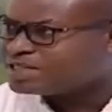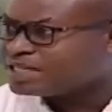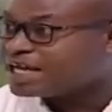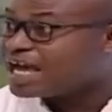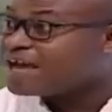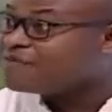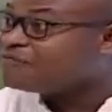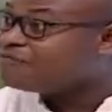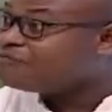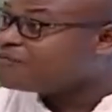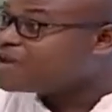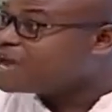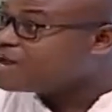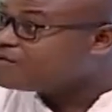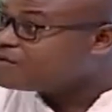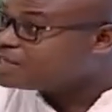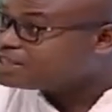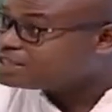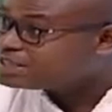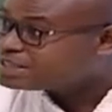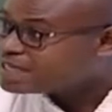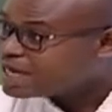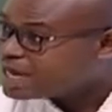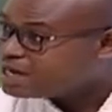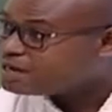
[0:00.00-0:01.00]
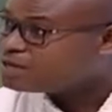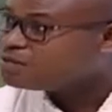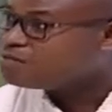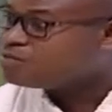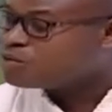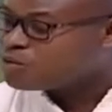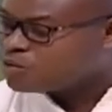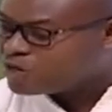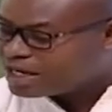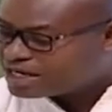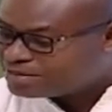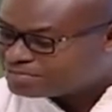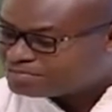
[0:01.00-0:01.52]
a very
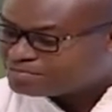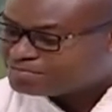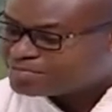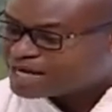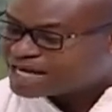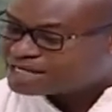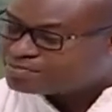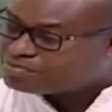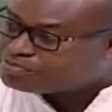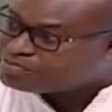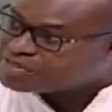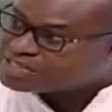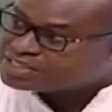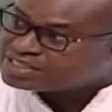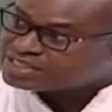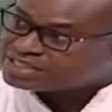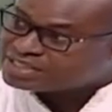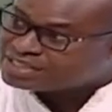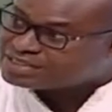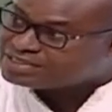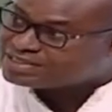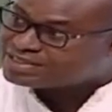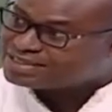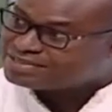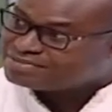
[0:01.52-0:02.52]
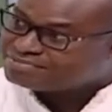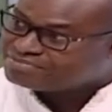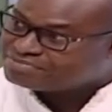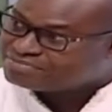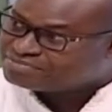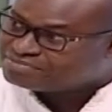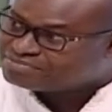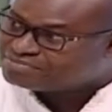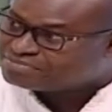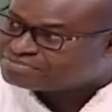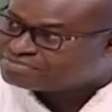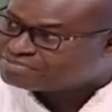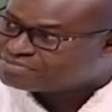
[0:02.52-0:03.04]
terrible and bad precedent.
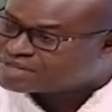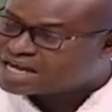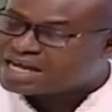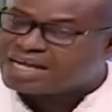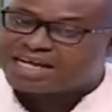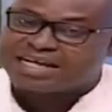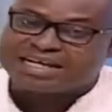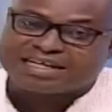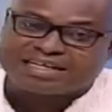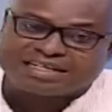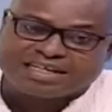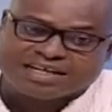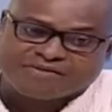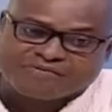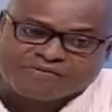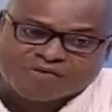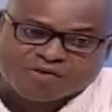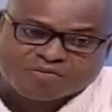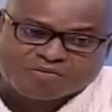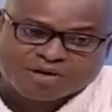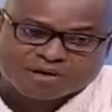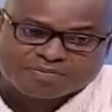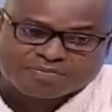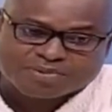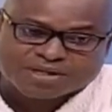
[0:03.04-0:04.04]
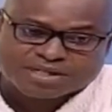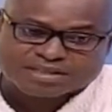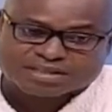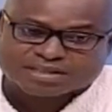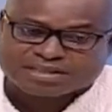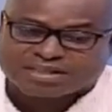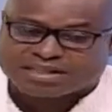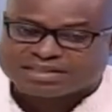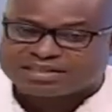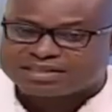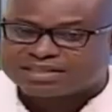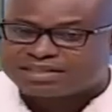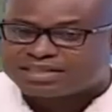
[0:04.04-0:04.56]
I heard the former
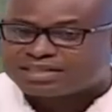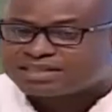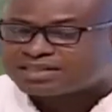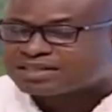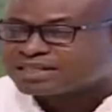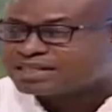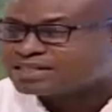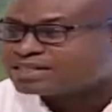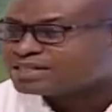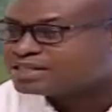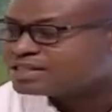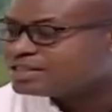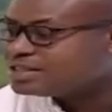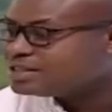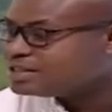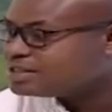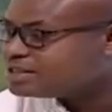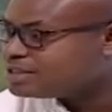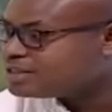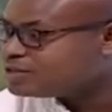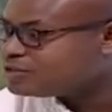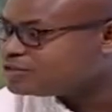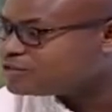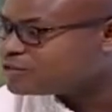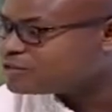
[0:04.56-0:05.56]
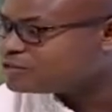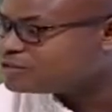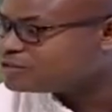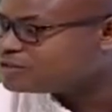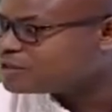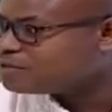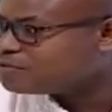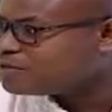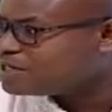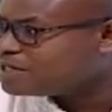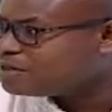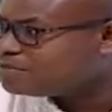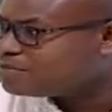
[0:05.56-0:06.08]
president, His Excellency John
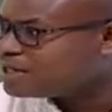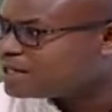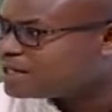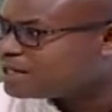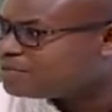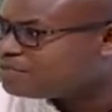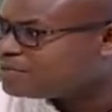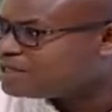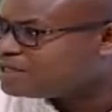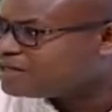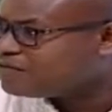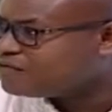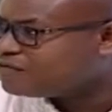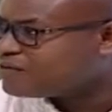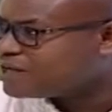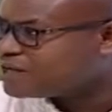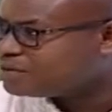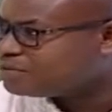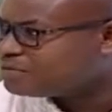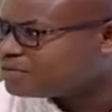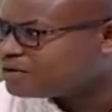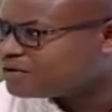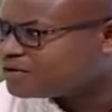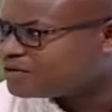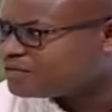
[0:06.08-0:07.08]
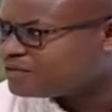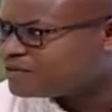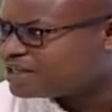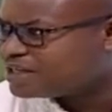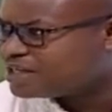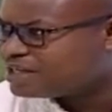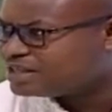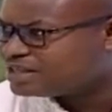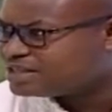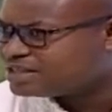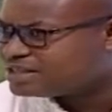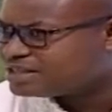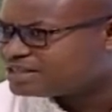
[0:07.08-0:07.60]
Dramani Mahama, the flag bearer of the
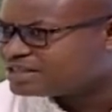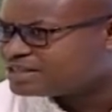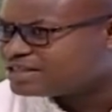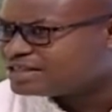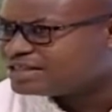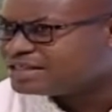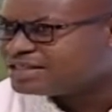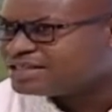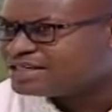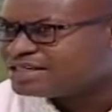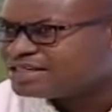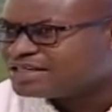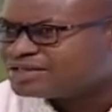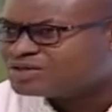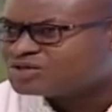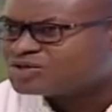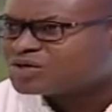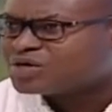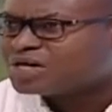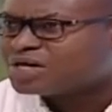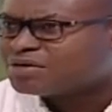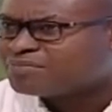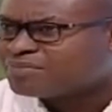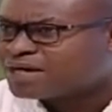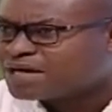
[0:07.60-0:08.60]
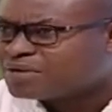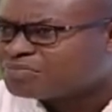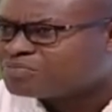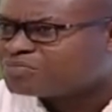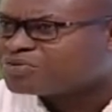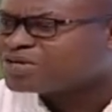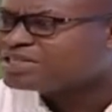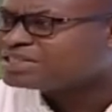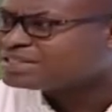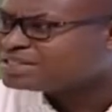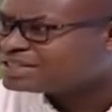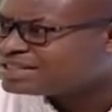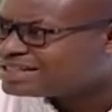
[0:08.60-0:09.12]
NDC, talk about
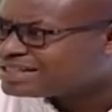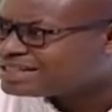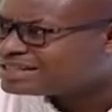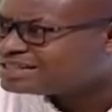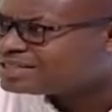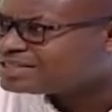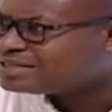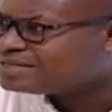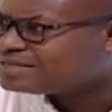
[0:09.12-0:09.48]
precedent,